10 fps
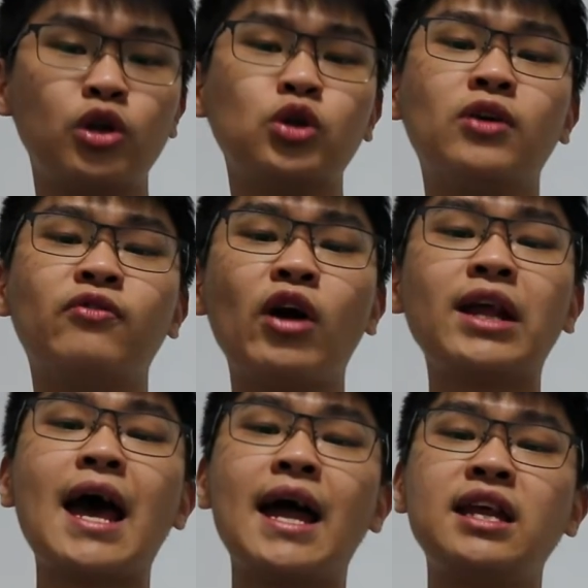to
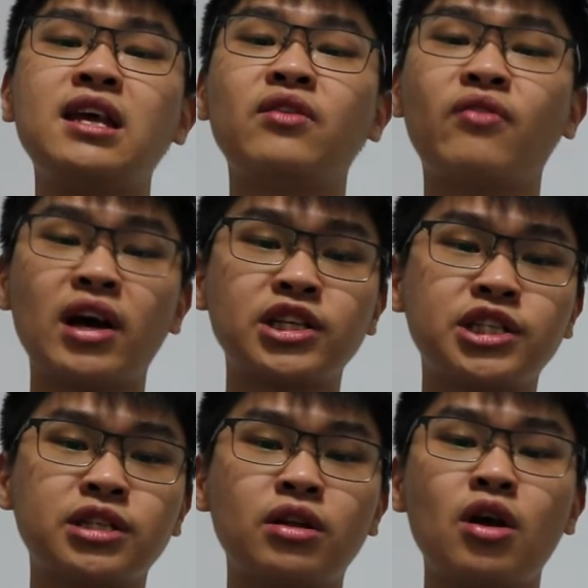avoid any
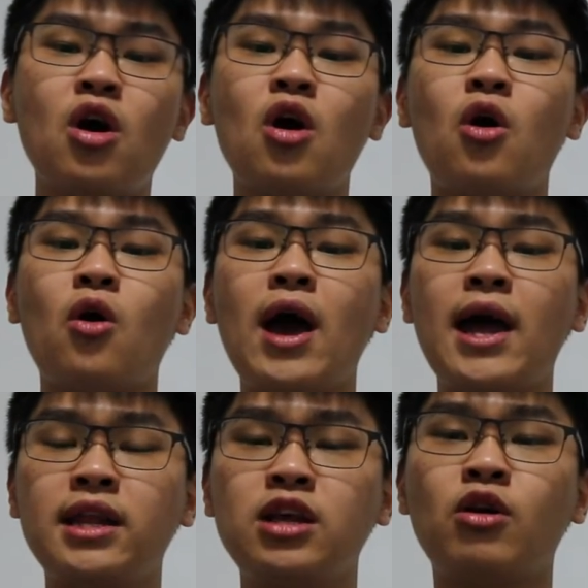infection or
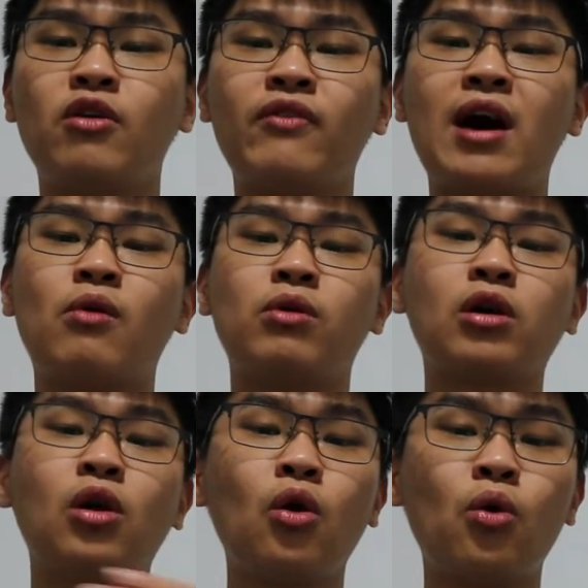any of our
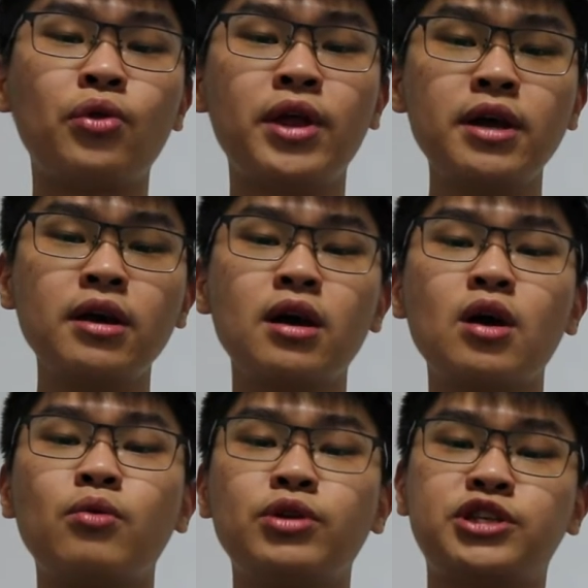clothing
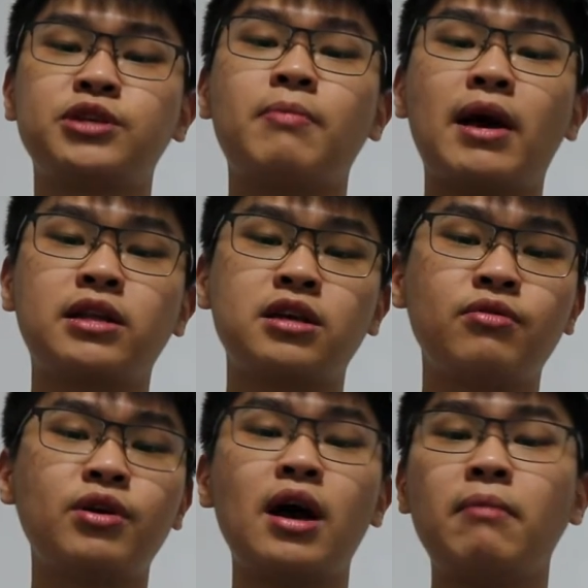which
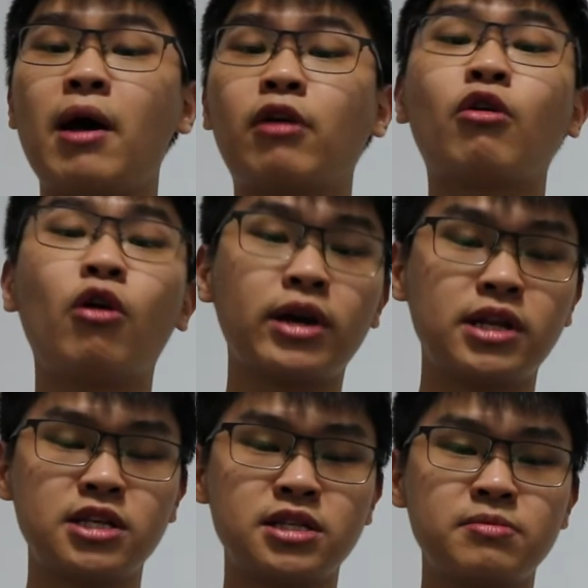bacteria and
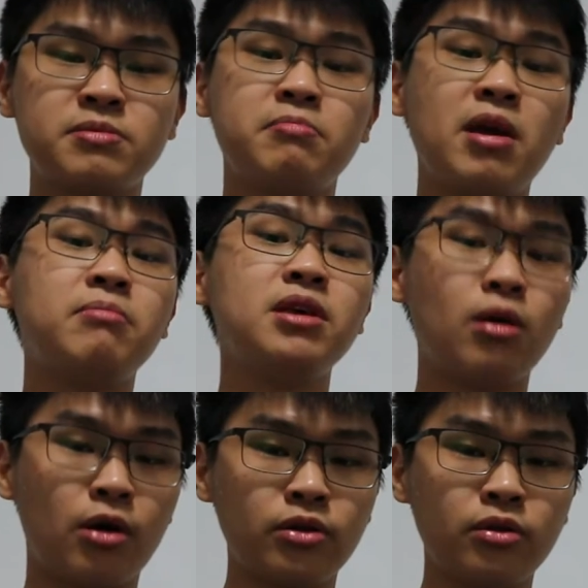microorganisms may be
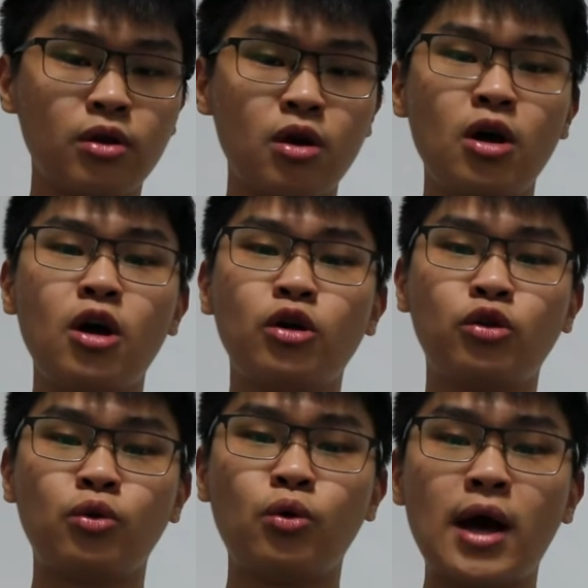on
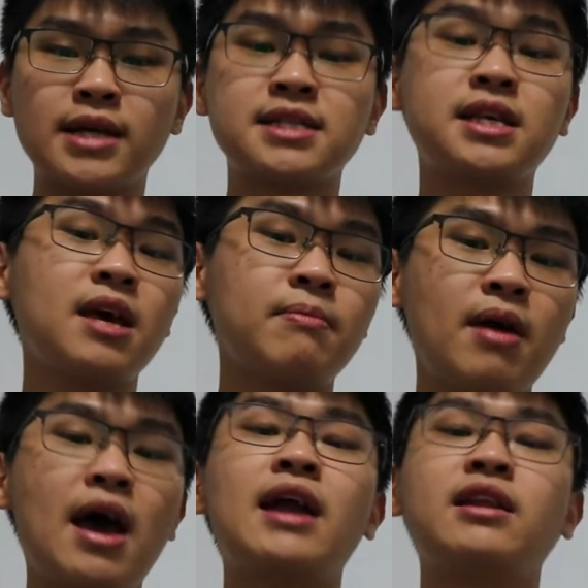to escape
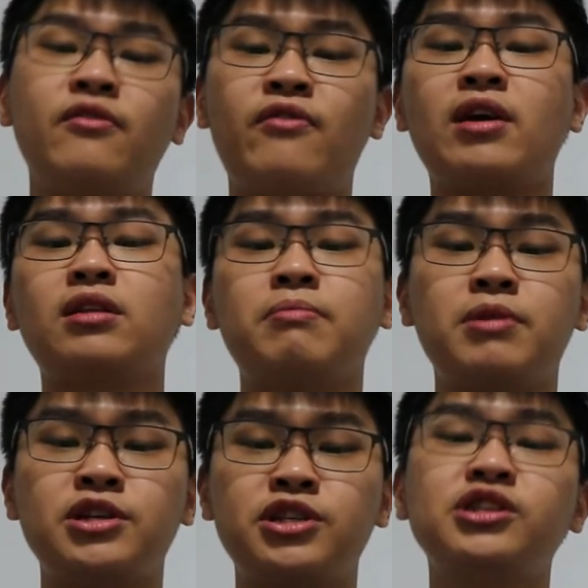and infect the
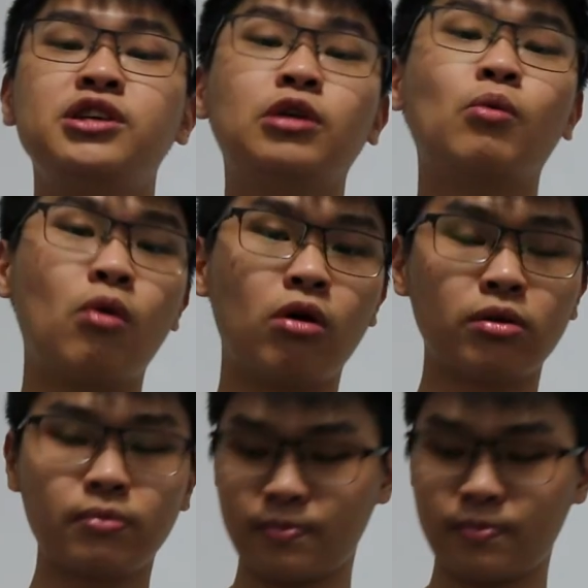patient in the ward.